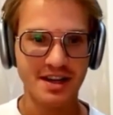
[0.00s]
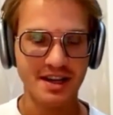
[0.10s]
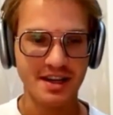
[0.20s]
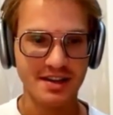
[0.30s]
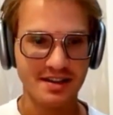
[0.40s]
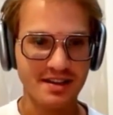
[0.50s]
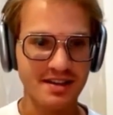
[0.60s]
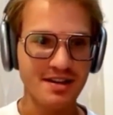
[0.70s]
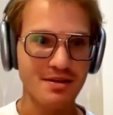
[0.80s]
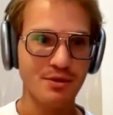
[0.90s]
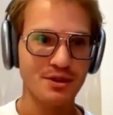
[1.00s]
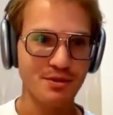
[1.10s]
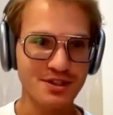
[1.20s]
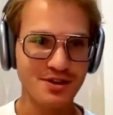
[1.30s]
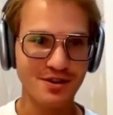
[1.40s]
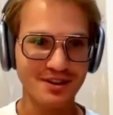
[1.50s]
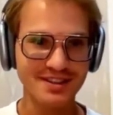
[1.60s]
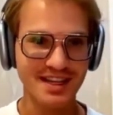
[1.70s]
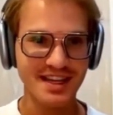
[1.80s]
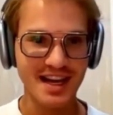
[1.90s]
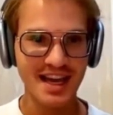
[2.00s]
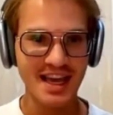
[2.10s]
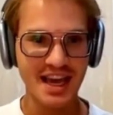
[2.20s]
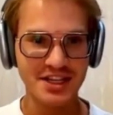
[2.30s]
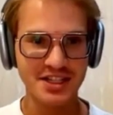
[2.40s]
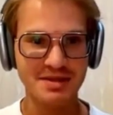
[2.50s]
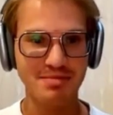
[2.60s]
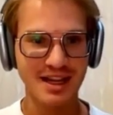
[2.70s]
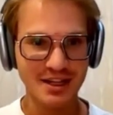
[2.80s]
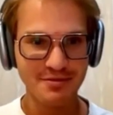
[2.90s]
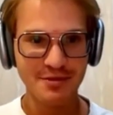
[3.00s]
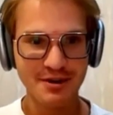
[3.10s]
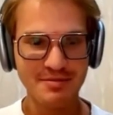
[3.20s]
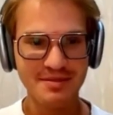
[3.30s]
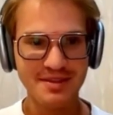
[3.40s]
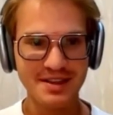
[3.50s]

in what was called AI Agents Platform,